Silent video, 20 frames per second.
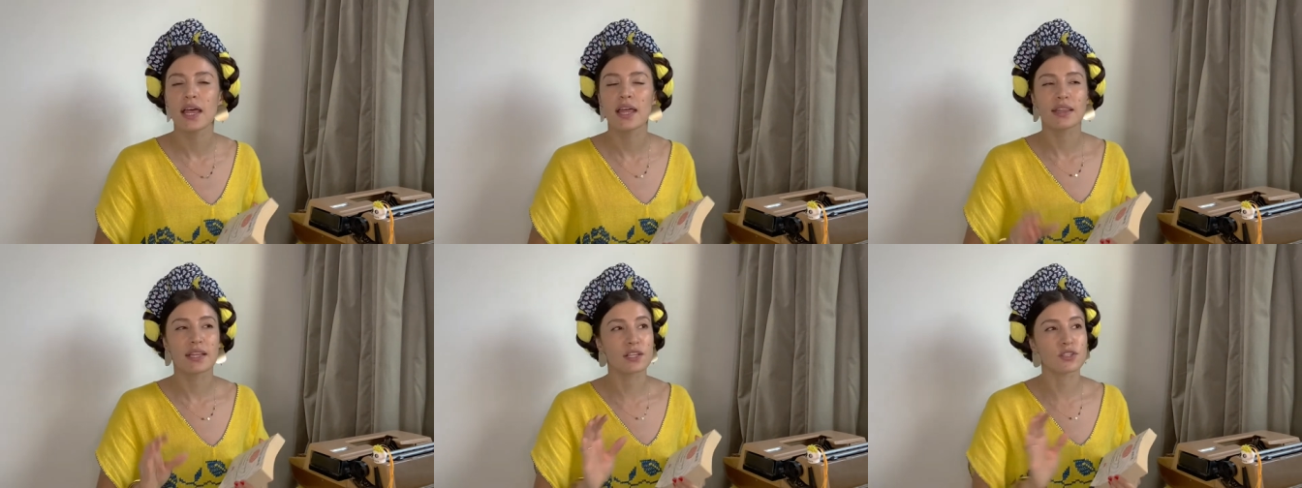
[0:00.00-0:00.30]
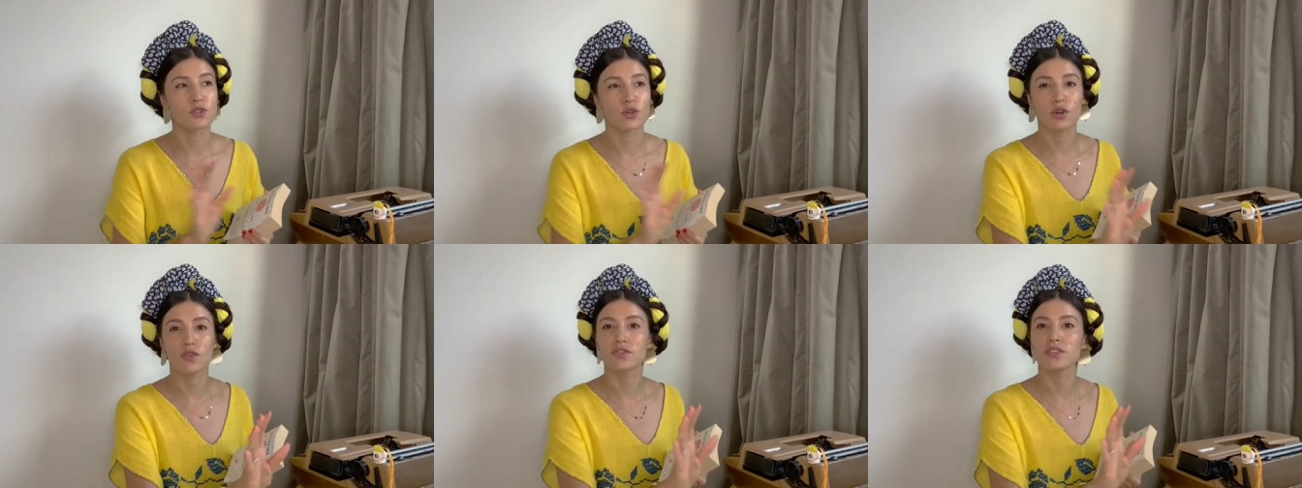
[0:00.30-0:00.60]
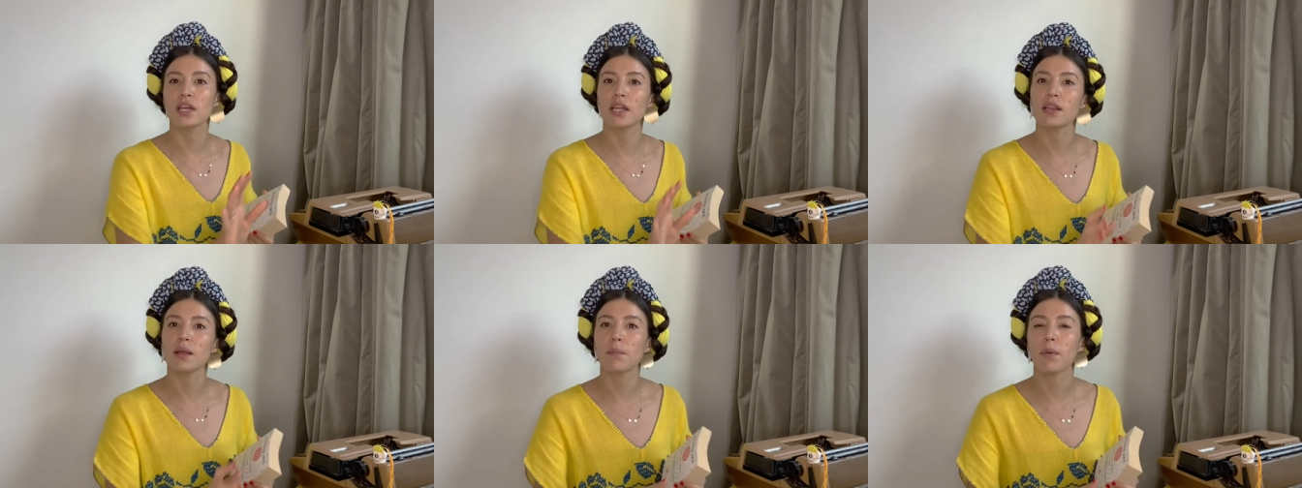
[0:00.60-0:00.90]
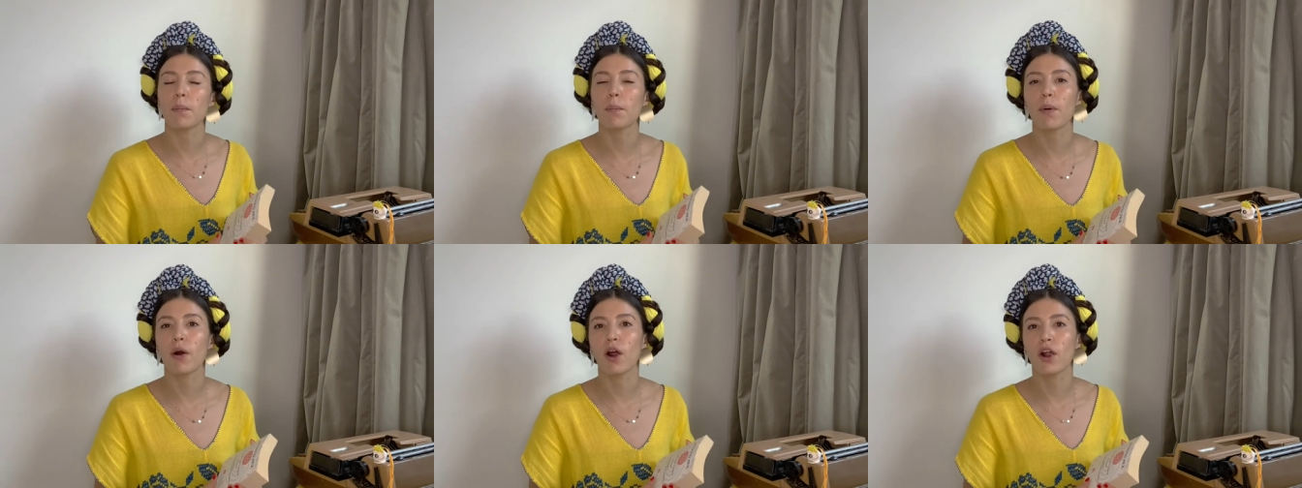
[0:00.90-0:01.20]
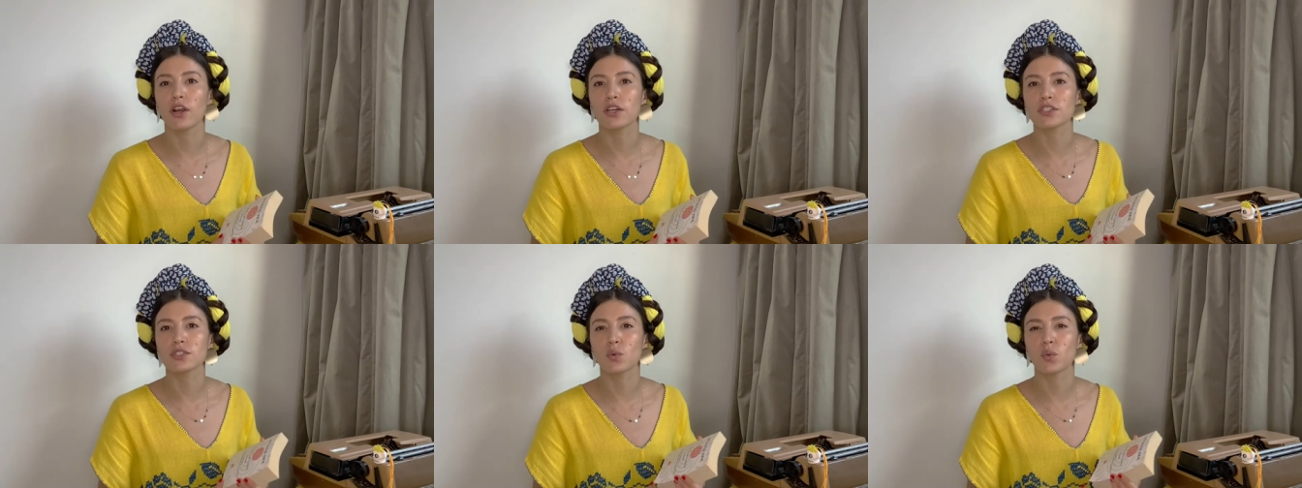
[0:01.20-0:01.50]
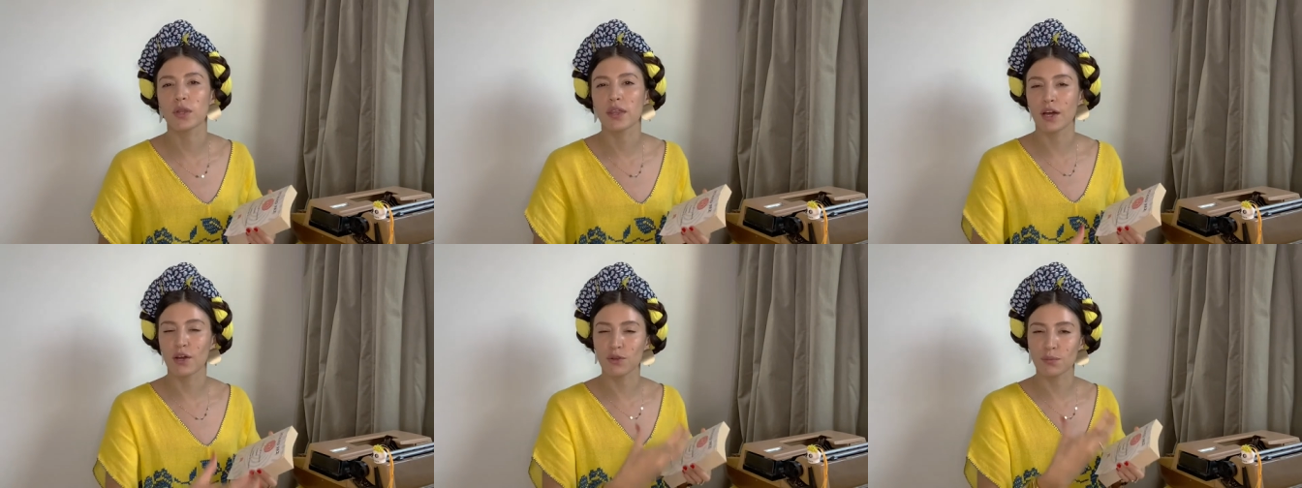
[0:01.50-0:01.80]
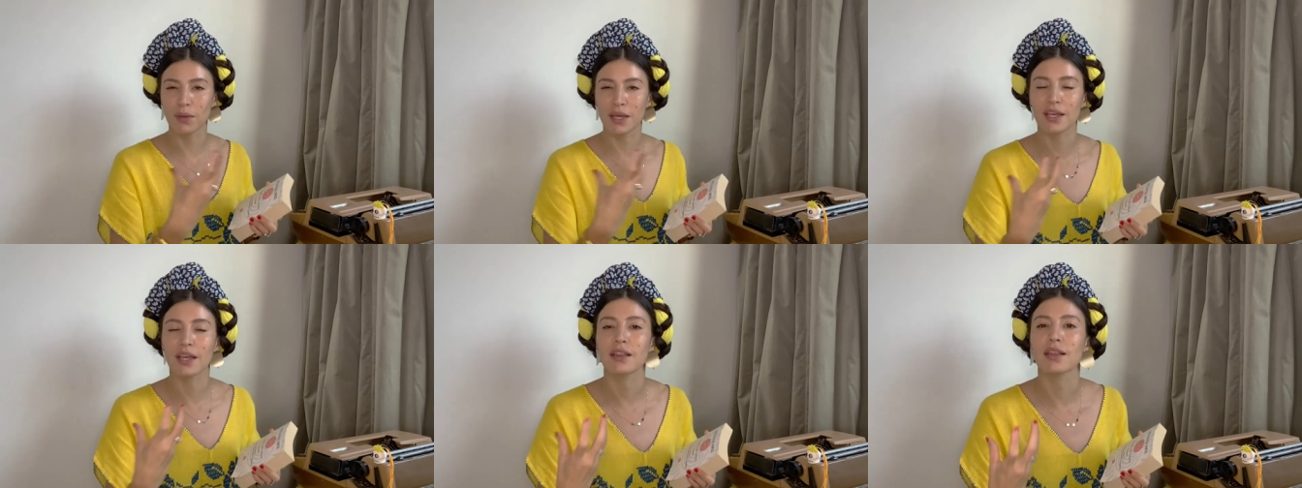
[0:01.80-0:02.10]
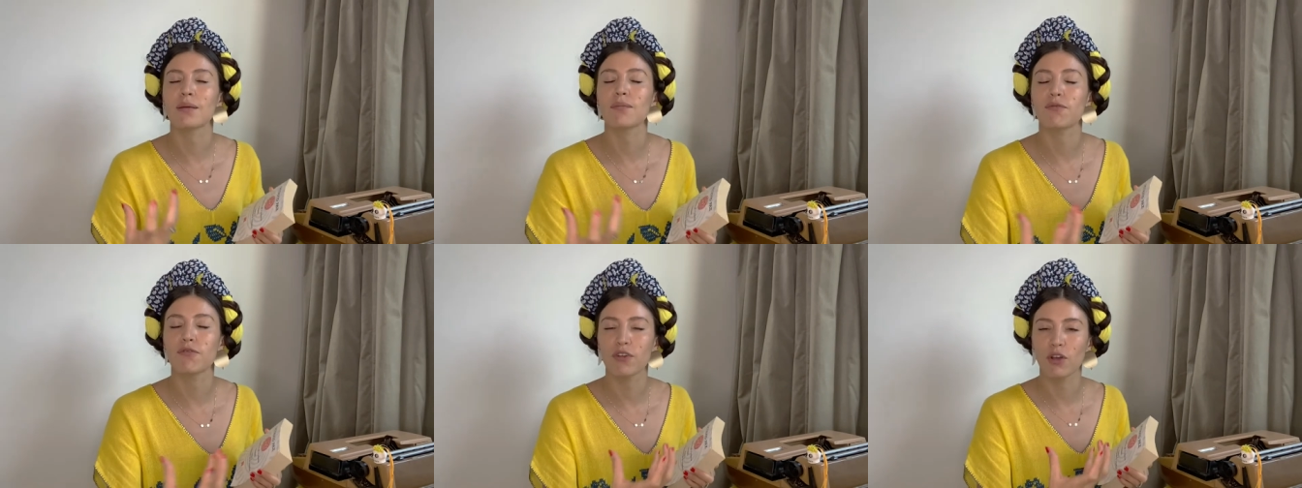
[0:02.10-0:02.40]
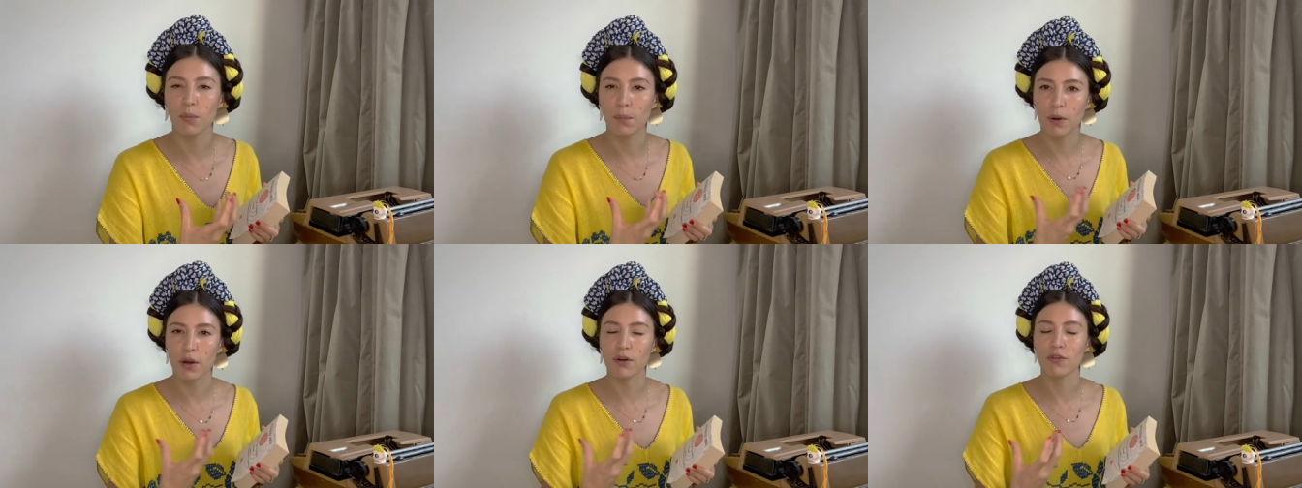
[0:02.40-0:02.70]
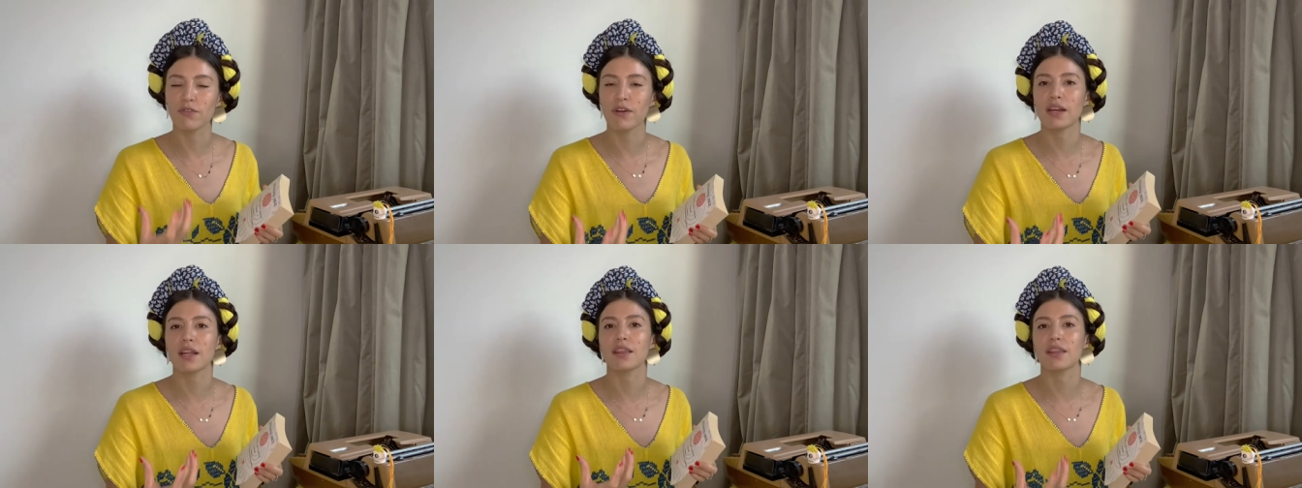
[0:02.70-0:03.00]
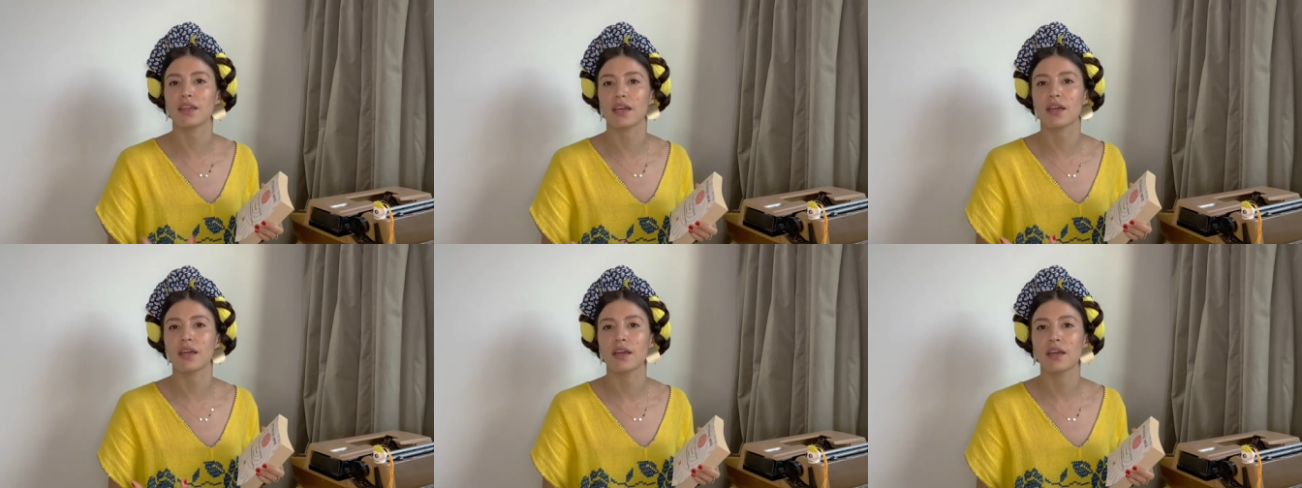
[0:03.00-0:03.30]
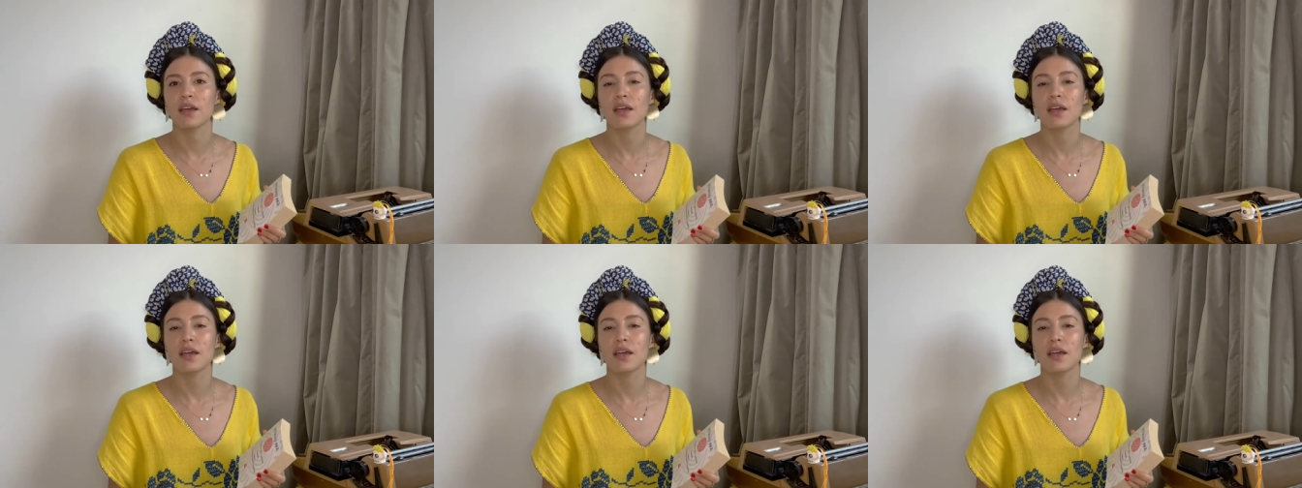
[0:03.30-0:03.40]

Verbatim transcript: that sort of set them apart without making them feel part of anything.